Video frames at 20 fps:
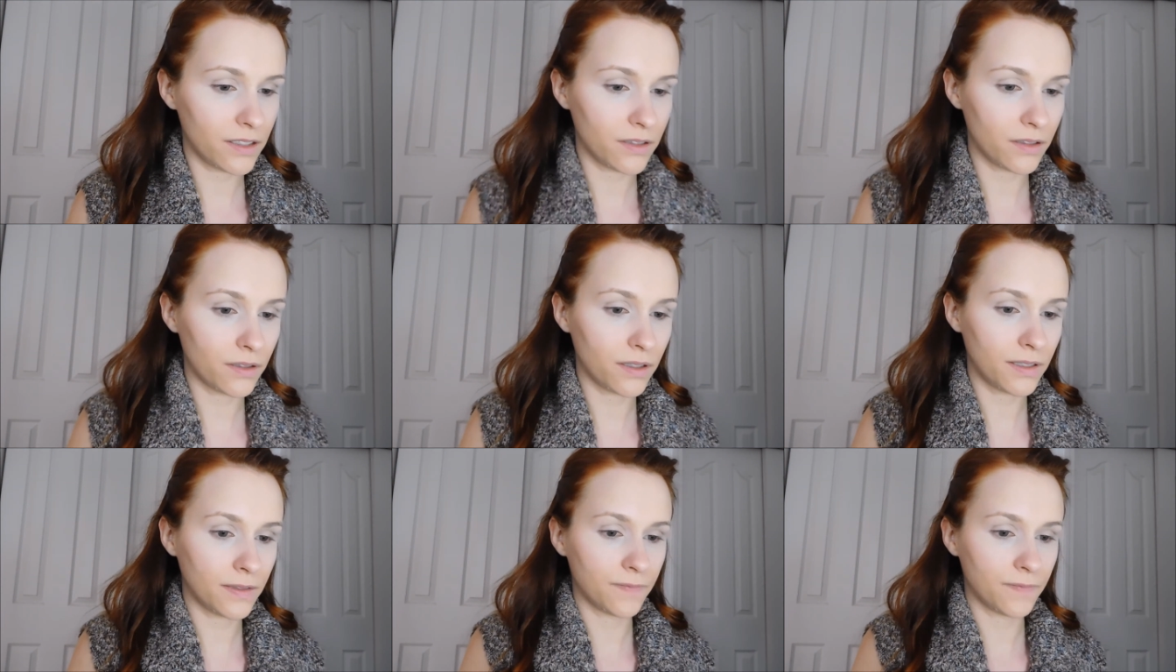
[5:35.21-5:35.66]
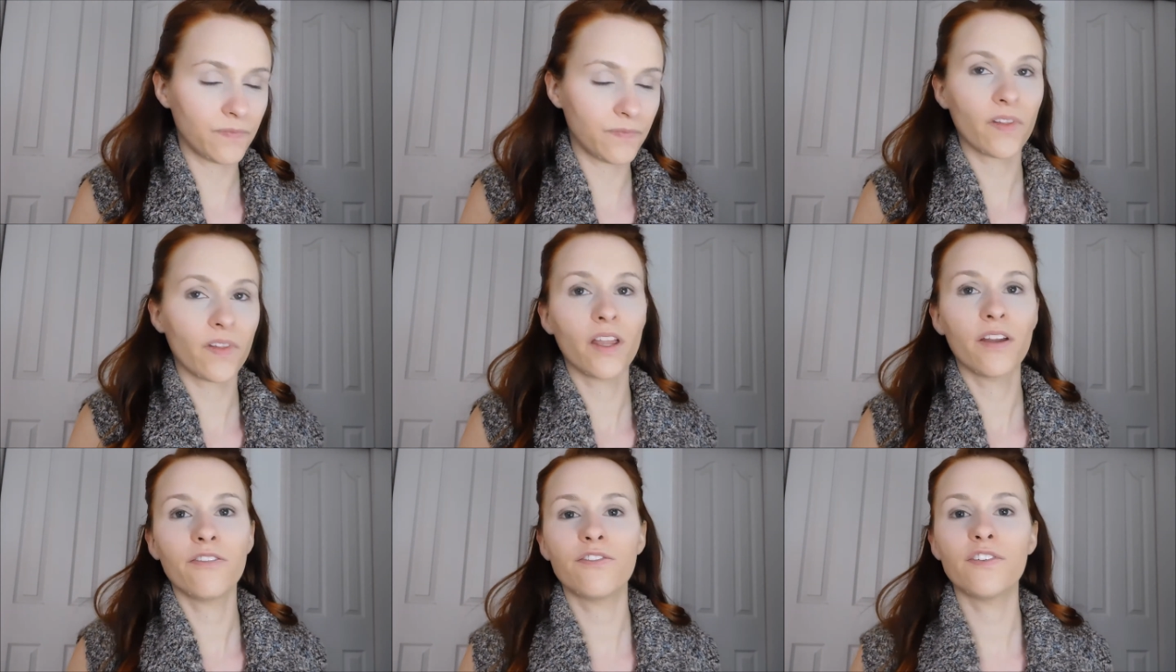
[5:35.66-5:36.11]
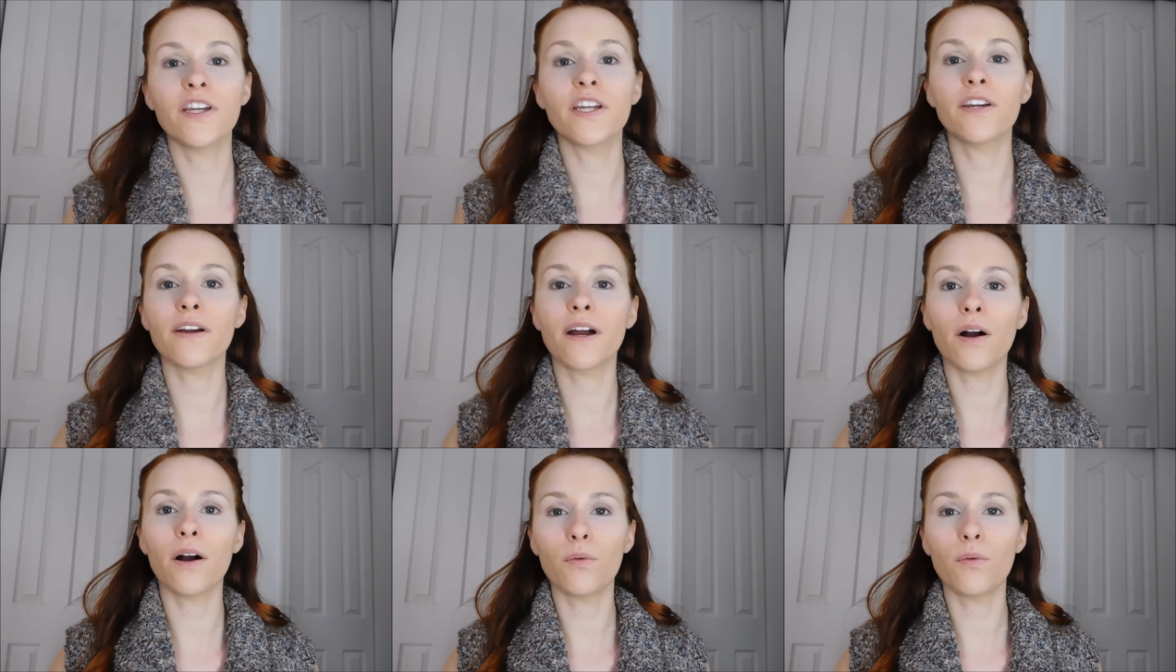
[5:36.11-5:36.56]
You
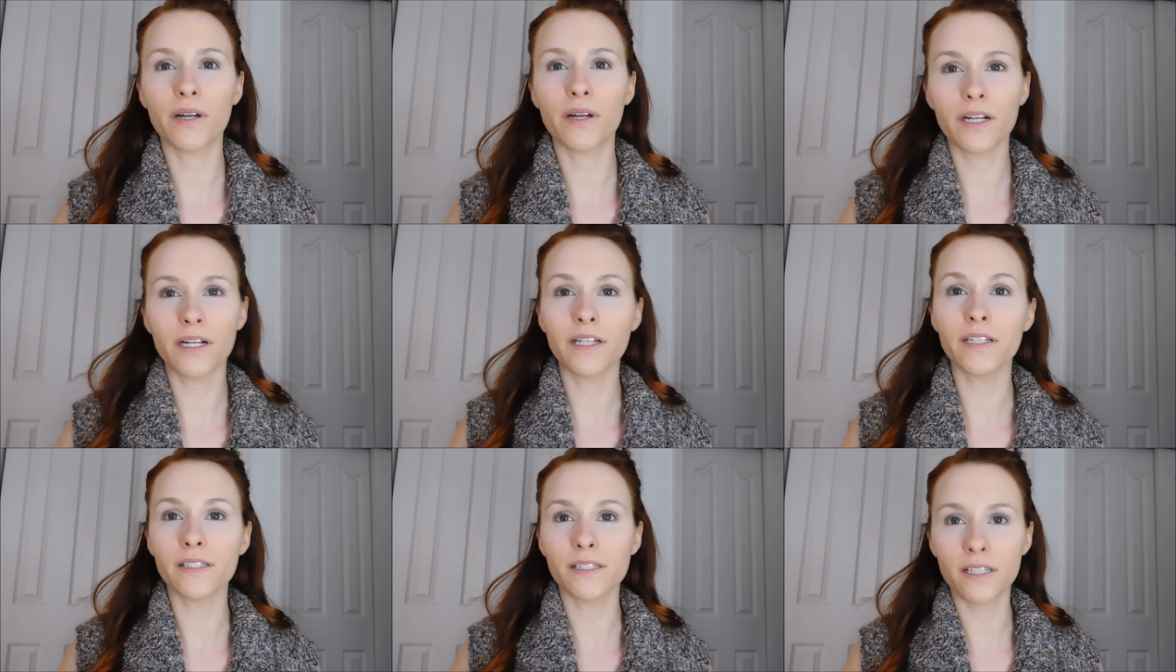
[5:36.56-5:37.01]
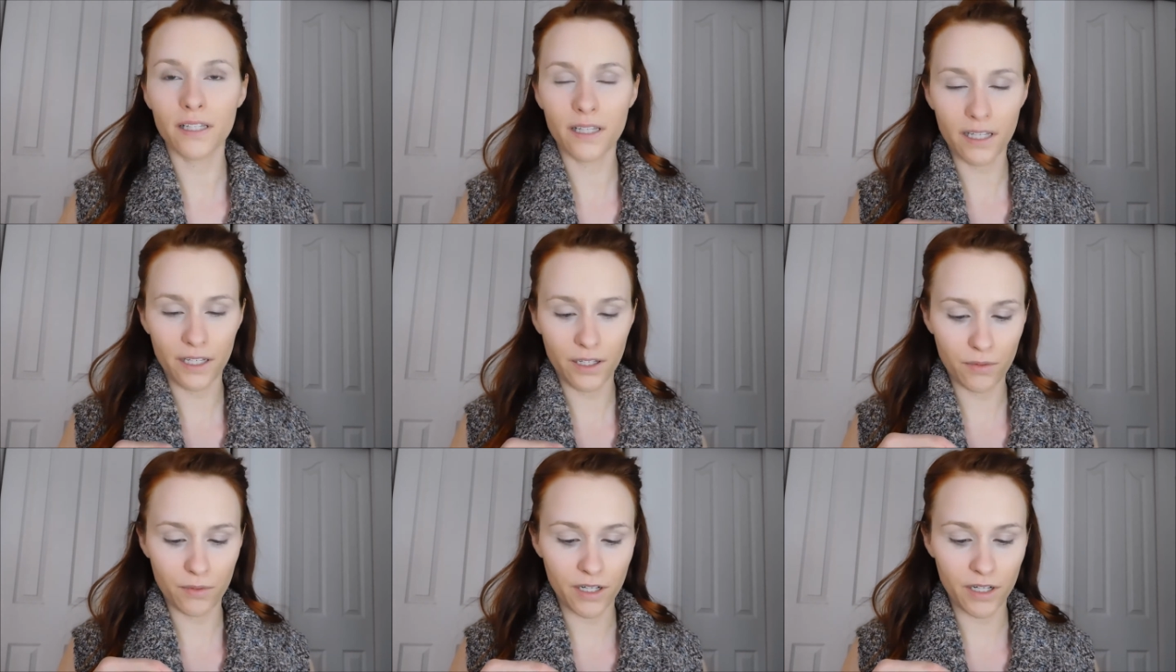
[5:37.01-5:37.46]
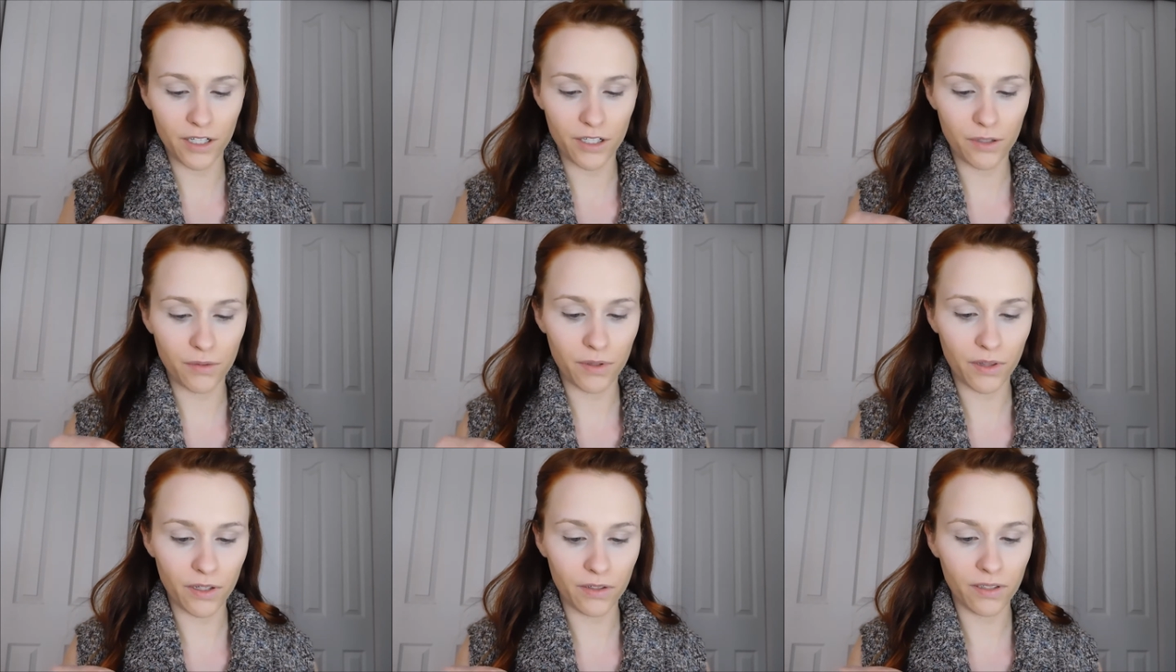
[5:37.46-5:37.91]
figure out what it is that you want to
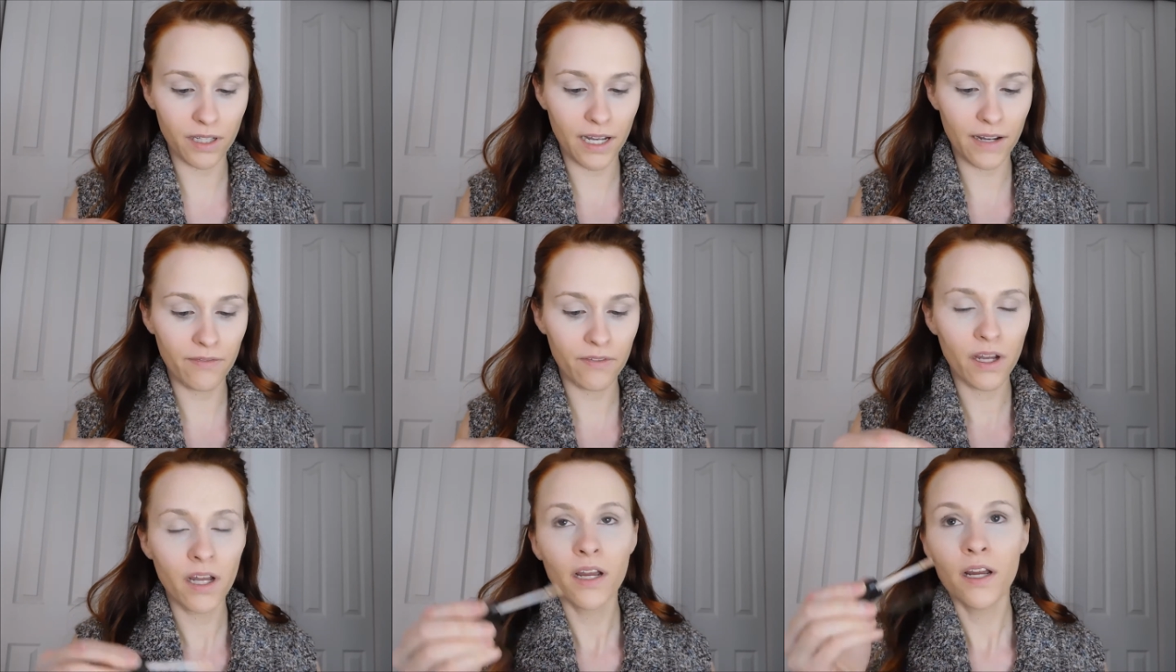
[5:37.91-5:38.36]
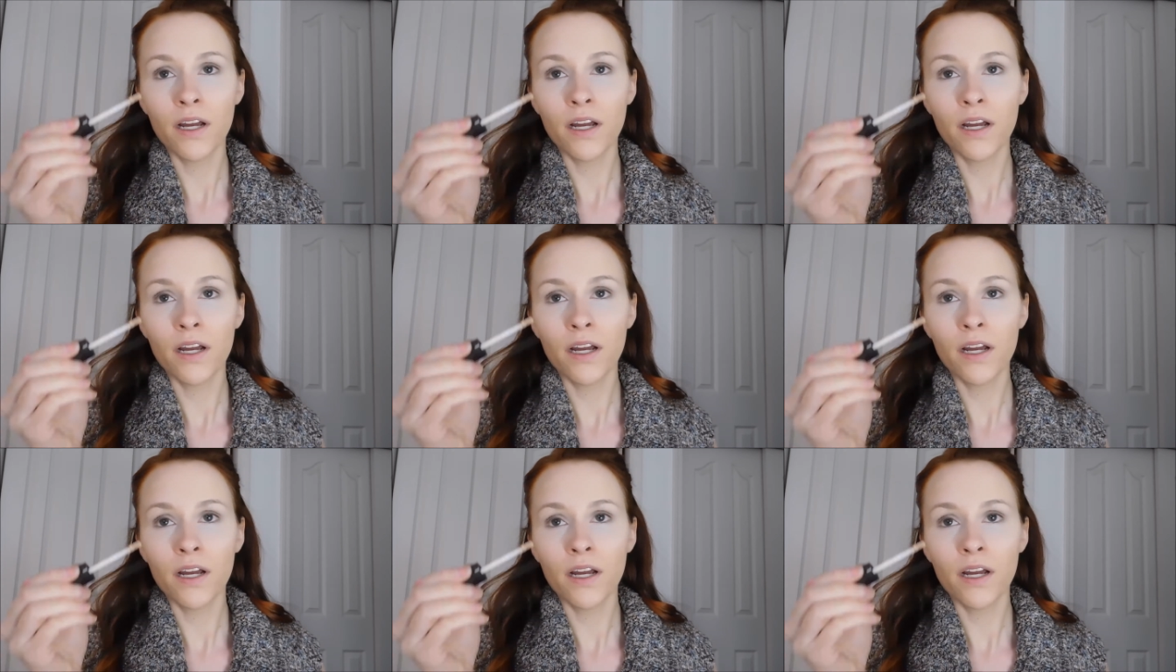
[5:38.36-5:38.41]
do with your life.